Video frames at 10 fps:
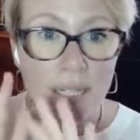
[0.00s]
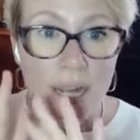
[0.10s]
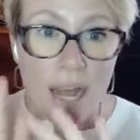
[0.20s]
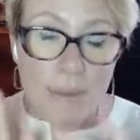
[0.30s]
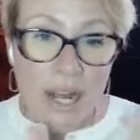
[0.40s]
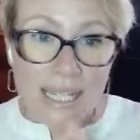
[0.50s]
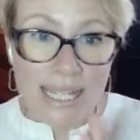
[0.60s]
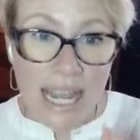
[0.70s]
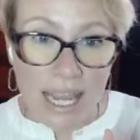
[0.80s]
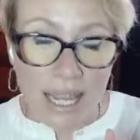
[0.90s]
I'm not
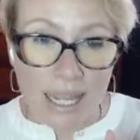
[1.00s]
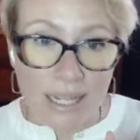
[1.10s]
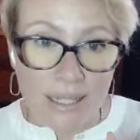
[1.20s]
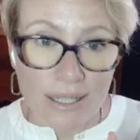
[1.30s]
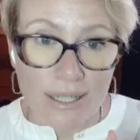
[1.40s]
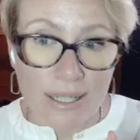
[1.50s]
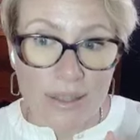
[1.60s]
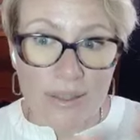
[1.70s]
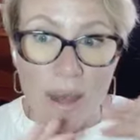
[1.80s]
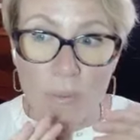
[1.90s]
saying
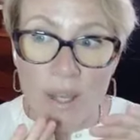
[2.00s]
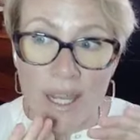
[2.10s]
that